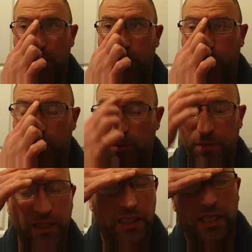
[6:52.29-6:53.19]

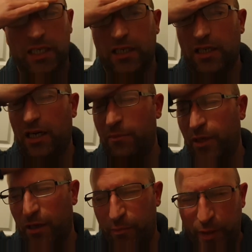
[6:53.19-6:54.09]
probably
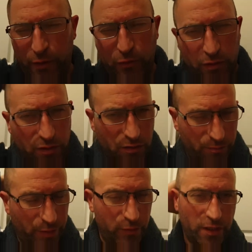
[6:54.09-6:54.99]
about a pound
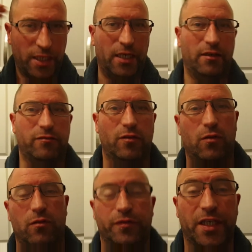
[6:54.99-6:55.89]
and a half
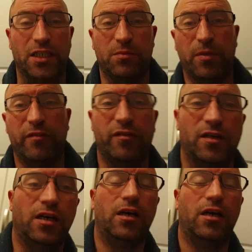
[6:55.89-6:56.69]
of diced beef.